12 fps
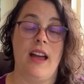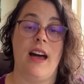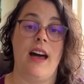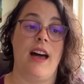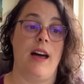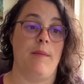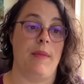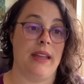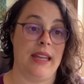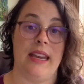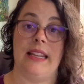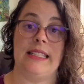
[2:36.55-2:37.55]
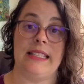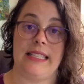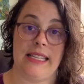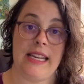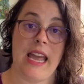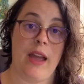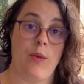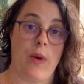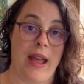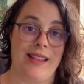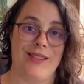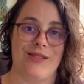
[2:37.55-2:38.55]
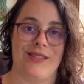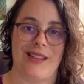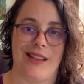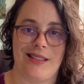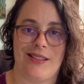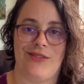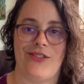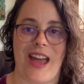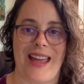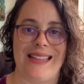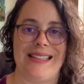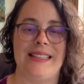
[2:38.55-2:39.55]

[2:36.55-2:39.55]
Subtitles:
Again, it's a DK weight, so it's nice and fat.